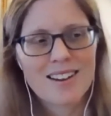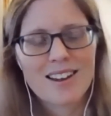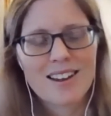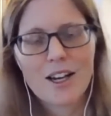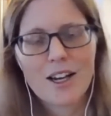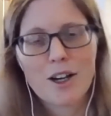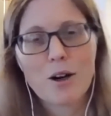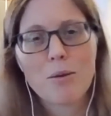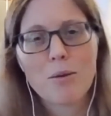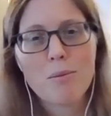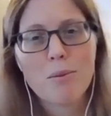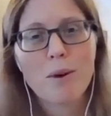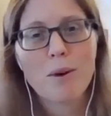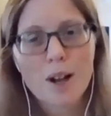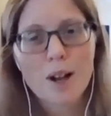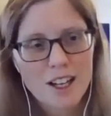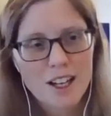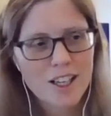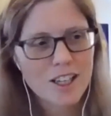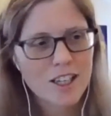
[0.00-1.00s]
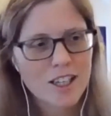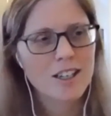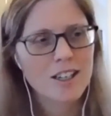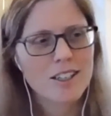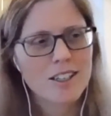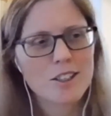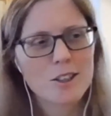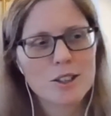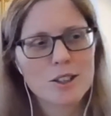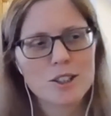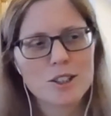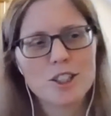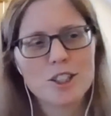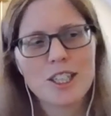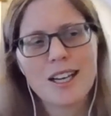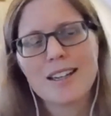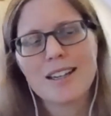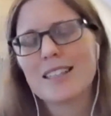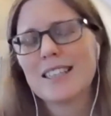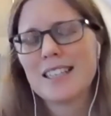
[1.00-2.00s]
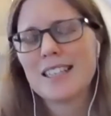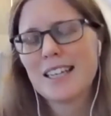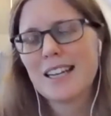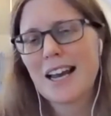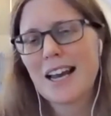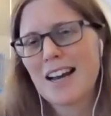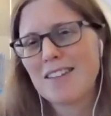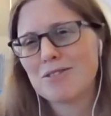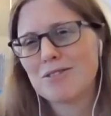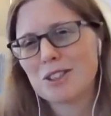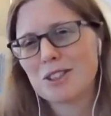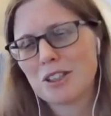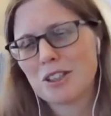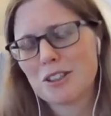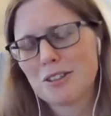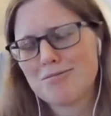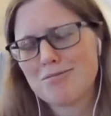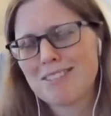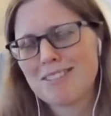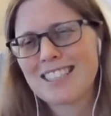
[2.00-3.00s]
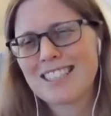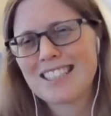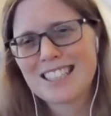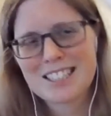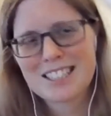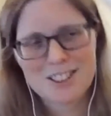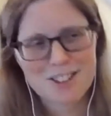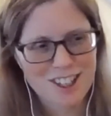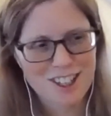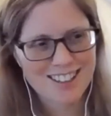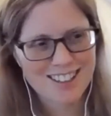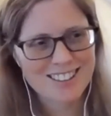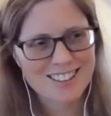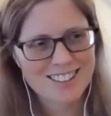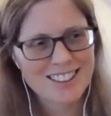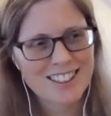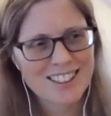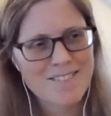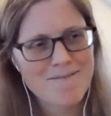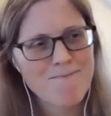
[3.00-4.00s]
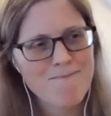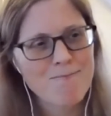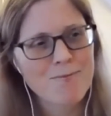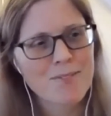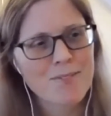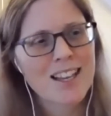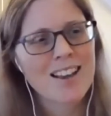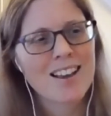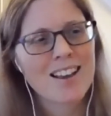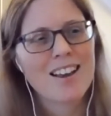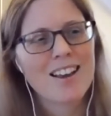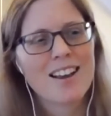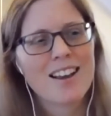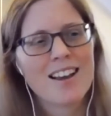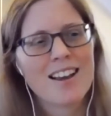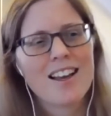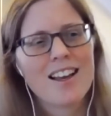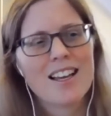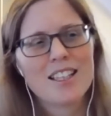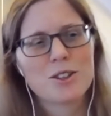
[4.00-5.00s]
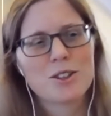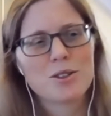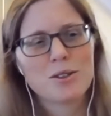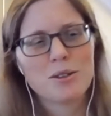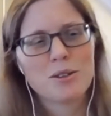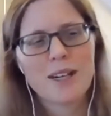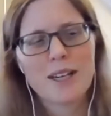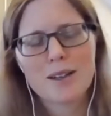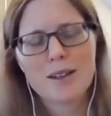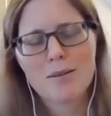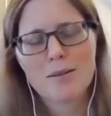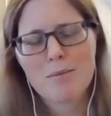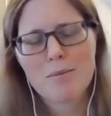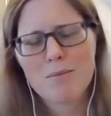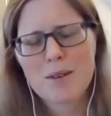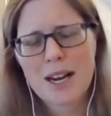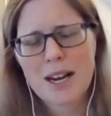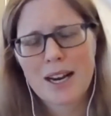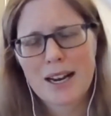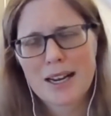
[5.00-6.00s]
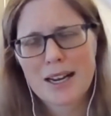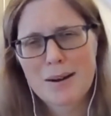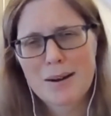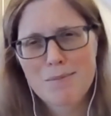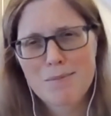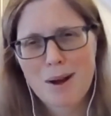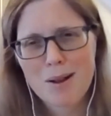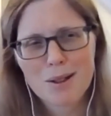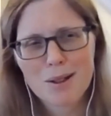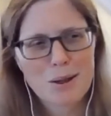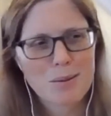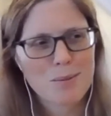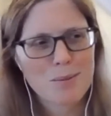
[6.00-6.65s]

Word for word: In her book, Christianity After Religion, historian Diana Butler